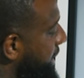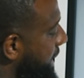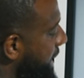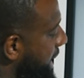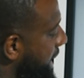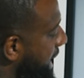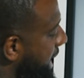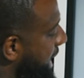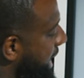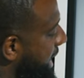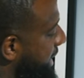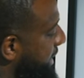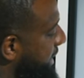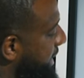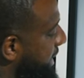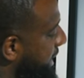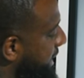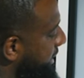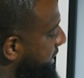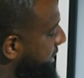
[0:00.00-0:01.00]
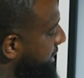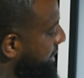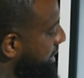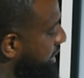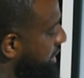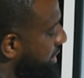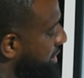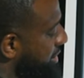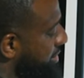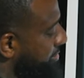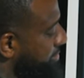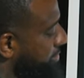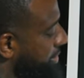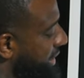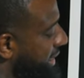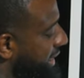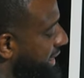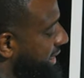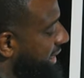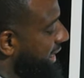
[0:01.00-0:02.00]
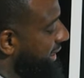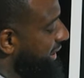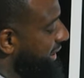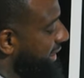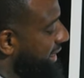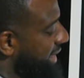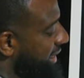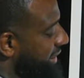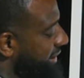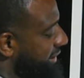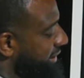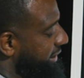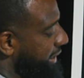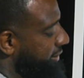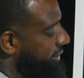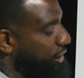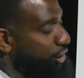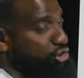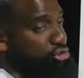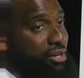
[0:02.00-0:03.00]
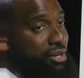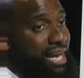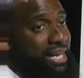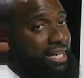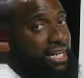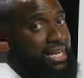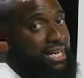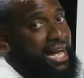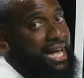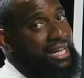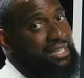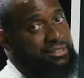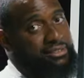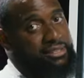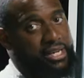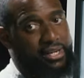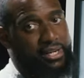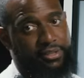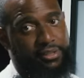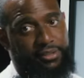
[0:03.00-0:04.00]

and this, but it doesn't necessarily drag the NASDAQ.